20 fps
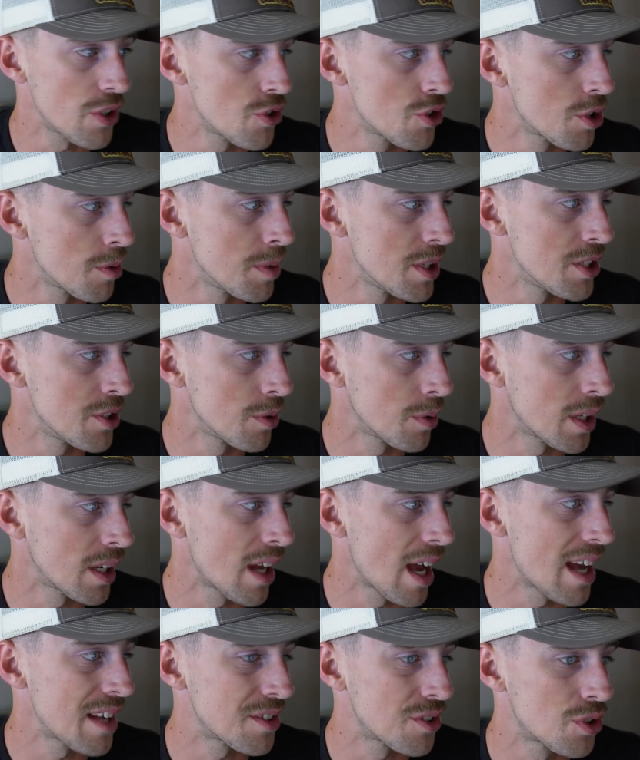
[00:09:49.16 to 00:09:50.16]
that you should be
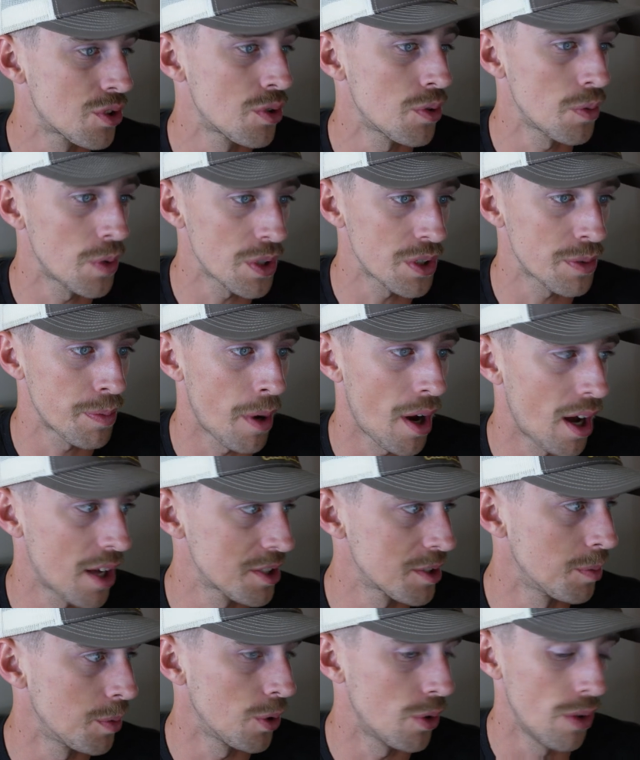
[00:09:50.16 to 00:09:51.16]
doing as soon as
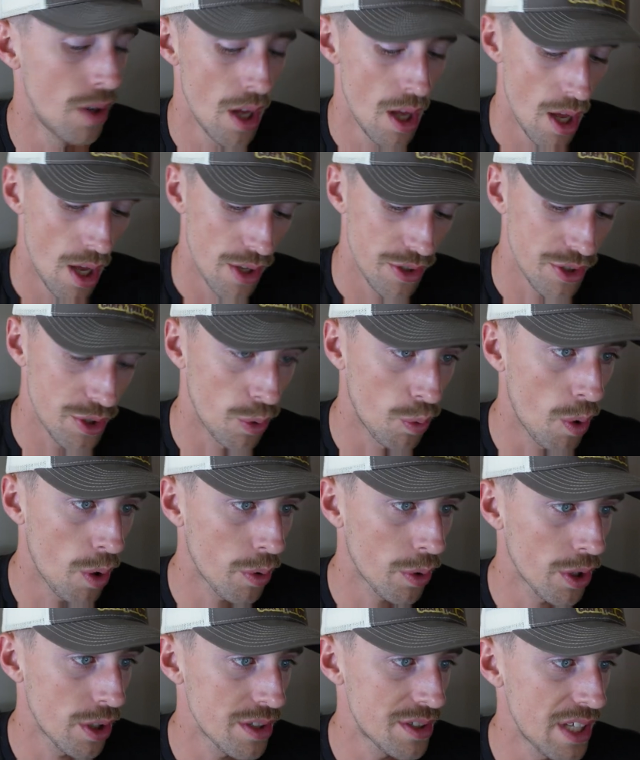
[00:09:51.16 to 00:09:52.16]
possible. So what
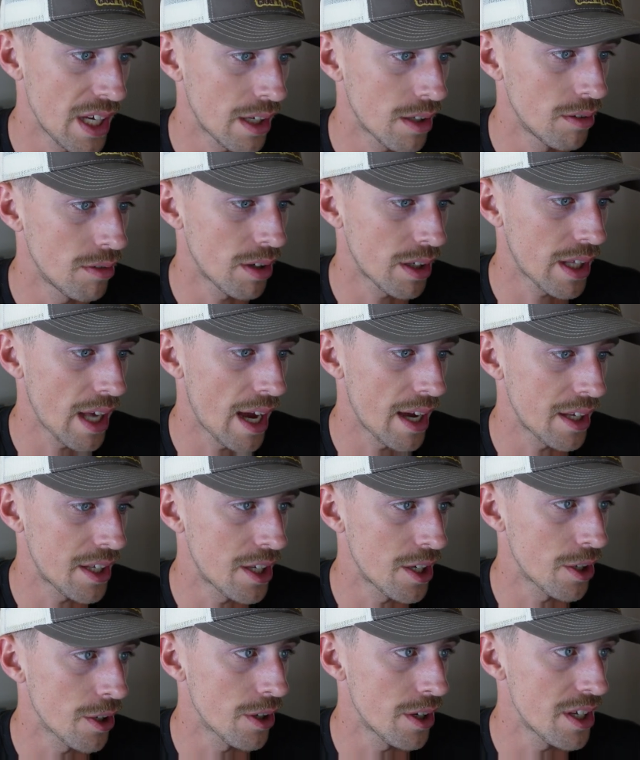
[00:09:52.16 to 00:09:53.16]
we're going to take a look at
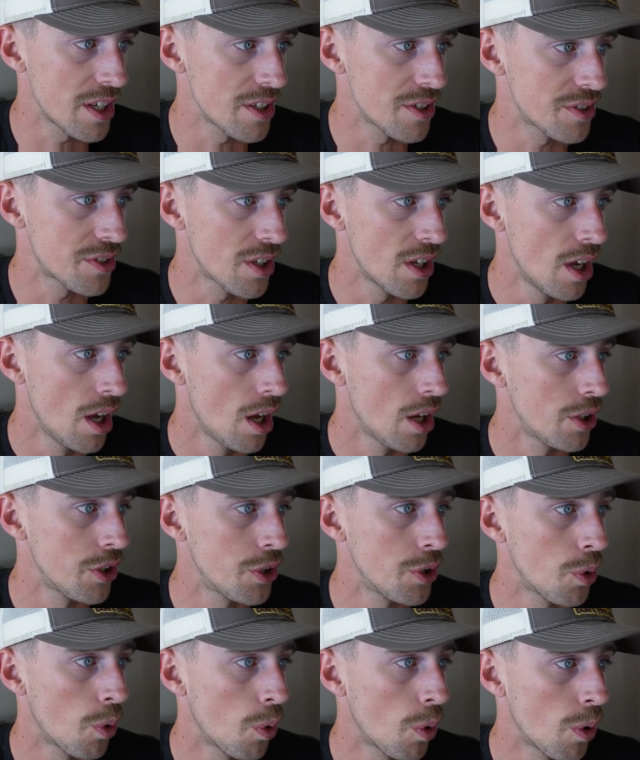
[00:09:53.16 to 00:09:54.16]
here is
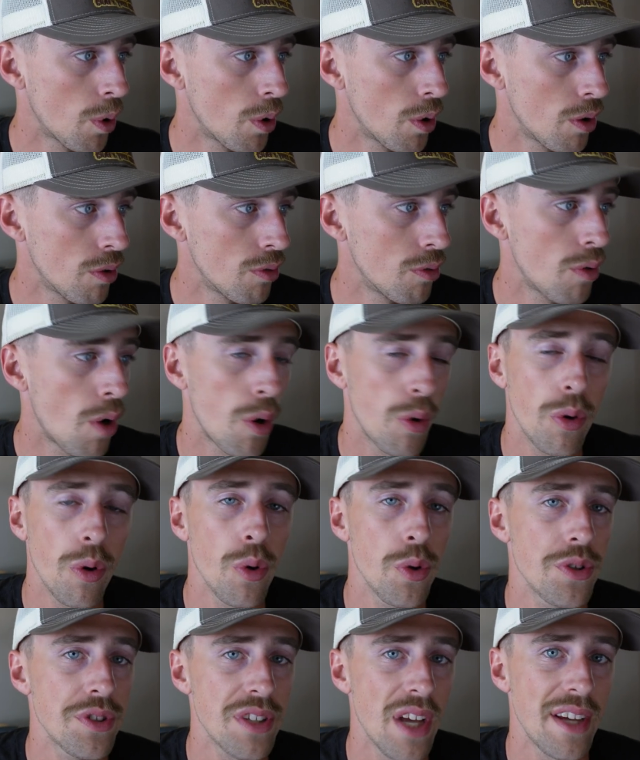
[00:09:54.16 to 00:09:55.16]
your
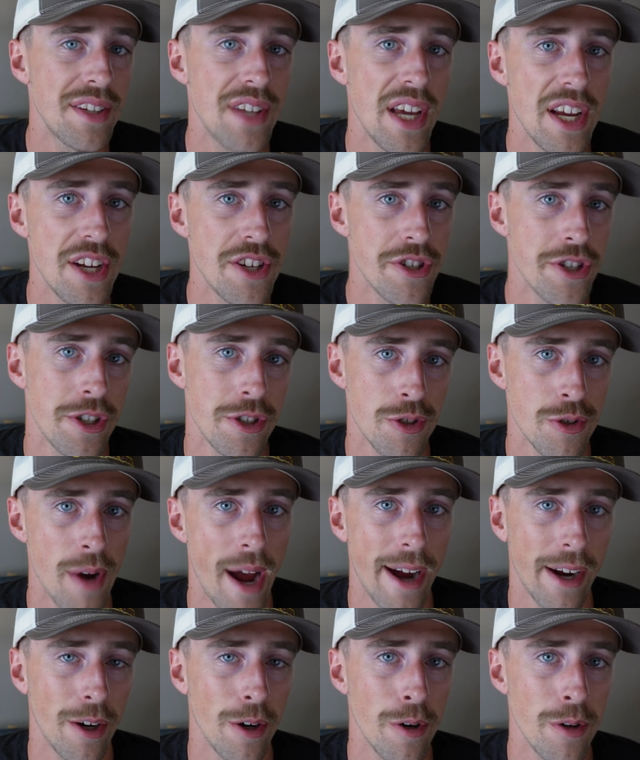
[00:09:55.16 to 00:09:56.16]
local citation
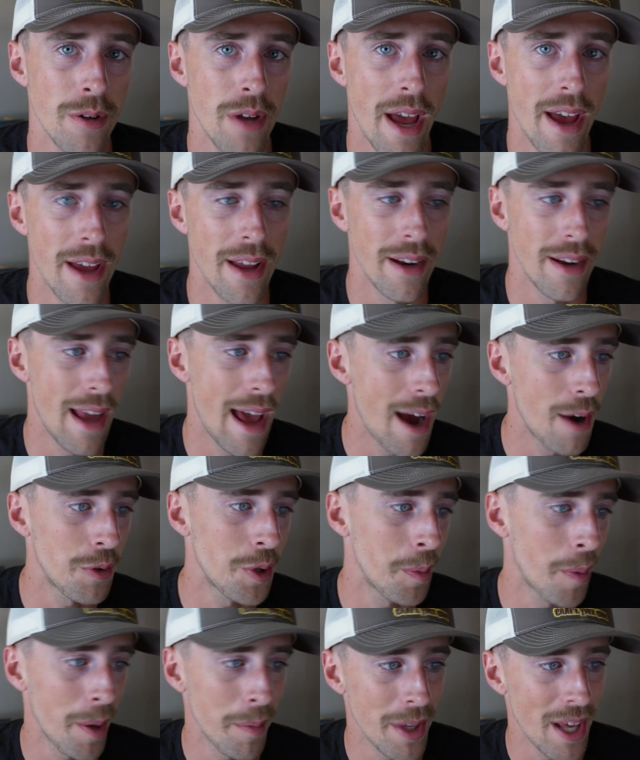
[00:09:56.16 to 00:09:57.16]
tracker. And now
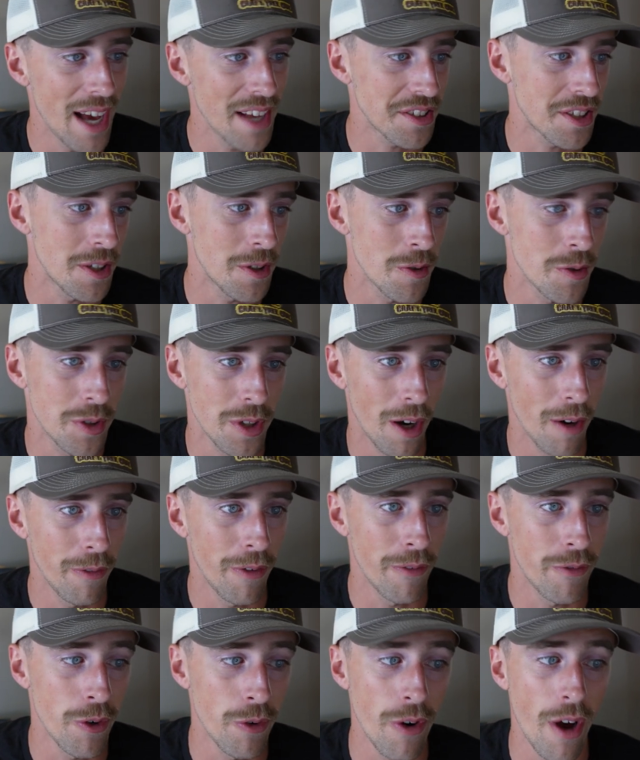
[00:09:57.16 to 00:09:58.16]
you may be asking yourself,
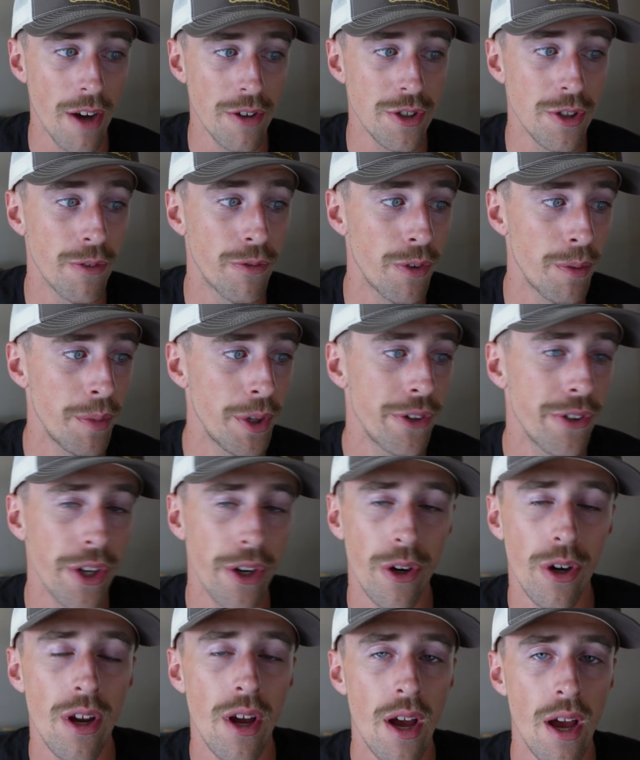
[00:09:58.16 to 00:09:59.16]
if you're not too
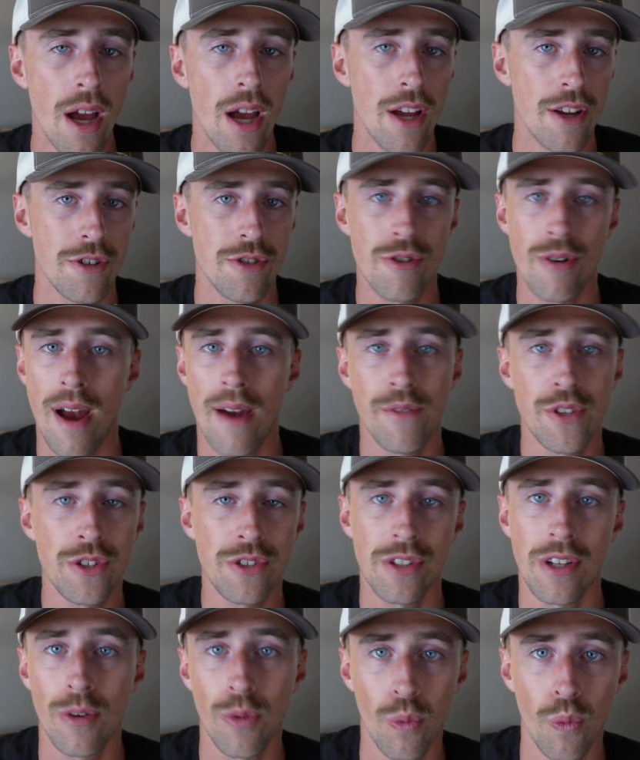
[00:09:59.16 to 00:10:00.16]
familiar,
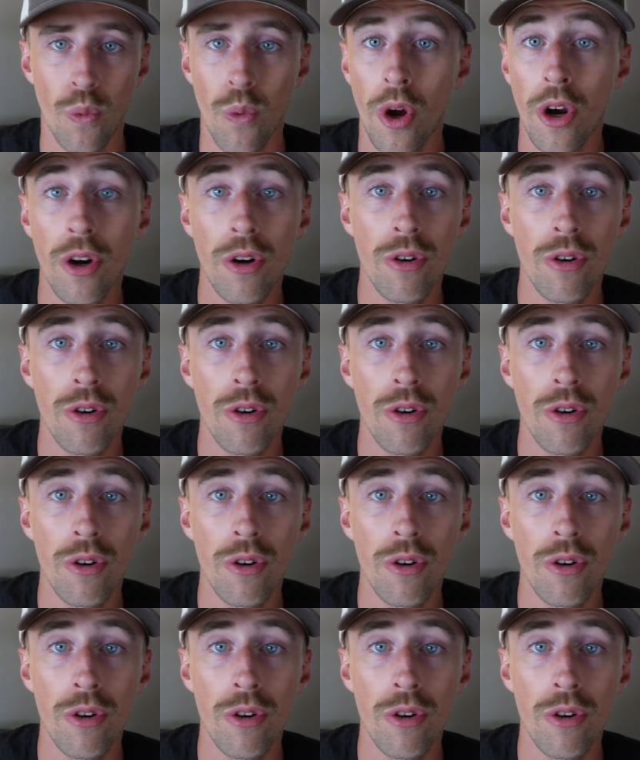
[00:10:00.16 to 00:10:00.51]
Travis, what